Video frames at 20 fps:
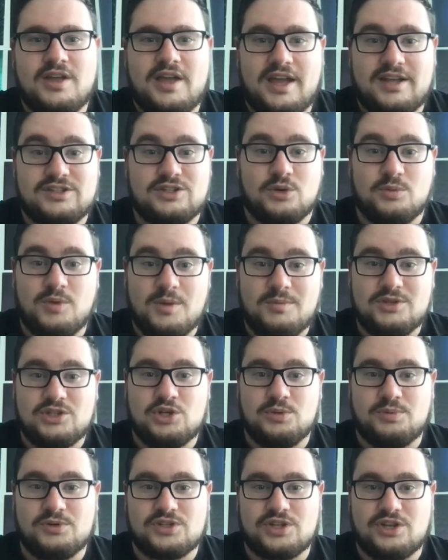And so maybe
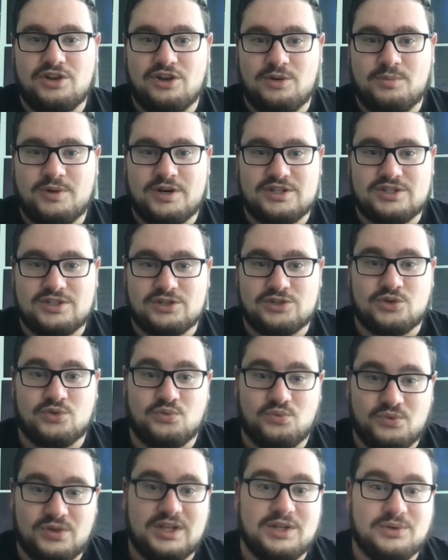super secure, but it's also
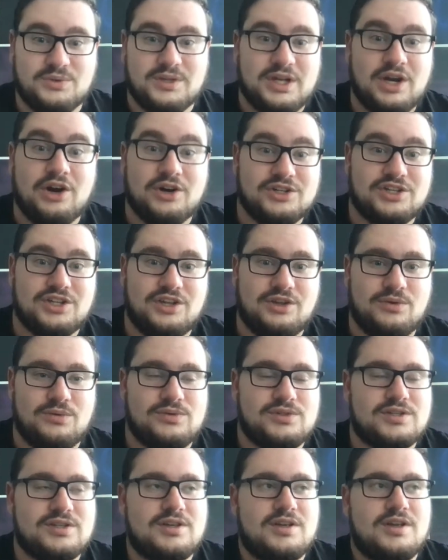really, really hard to
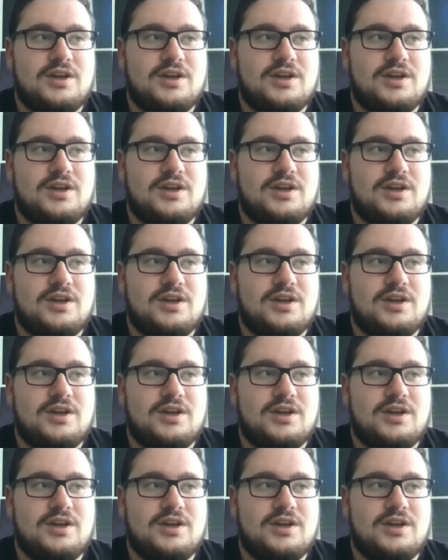use.